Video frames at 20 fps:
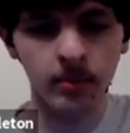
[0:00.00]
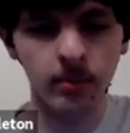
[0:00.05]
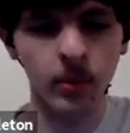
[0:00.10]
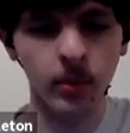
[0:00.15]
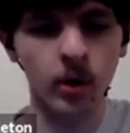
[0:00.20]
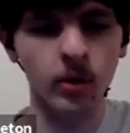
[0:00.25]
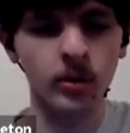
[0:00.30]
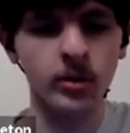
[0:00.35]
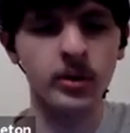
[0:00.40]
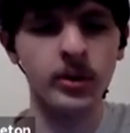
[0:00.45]

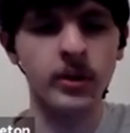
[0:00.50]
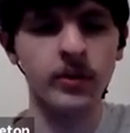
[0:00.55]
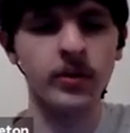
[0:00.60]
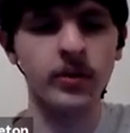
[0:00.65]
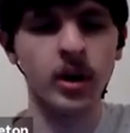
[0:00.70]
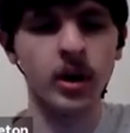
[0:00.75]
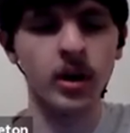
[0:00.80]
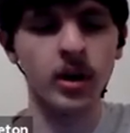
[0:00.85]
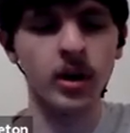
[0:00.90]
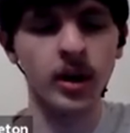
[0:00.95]
most,
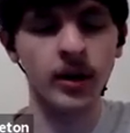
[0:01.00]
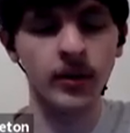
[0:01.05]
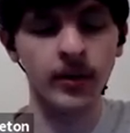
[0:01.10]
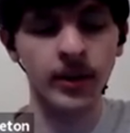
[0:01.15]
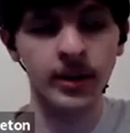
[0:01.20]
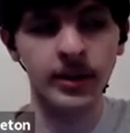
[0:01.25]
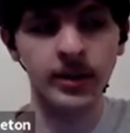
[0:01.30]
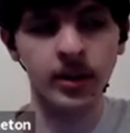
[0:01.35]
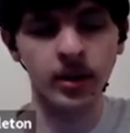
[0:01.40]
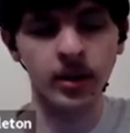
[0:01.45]
if not all
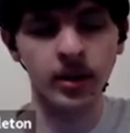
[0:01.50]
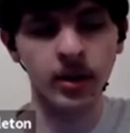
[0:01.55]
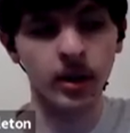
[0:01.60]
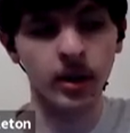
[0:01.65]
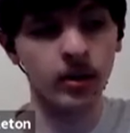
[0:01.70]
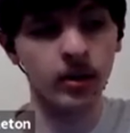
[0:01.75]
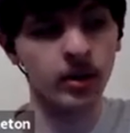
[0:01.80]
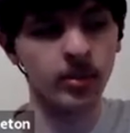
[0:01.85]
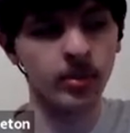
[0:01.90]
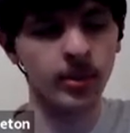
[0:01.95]
of us, are
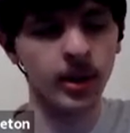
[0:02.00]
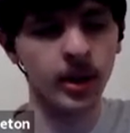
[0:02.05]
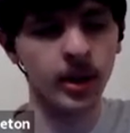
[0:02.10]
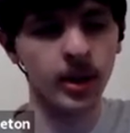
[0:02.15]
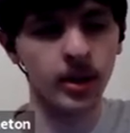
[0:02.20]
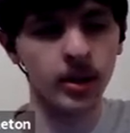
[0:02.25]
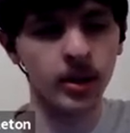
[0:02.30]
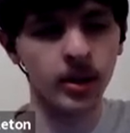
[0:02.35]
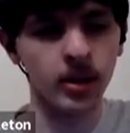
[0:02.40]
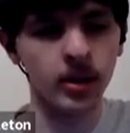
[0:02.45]
going to
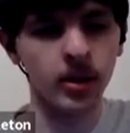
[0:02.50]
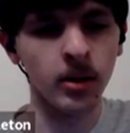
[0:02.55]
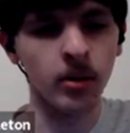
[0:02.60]
be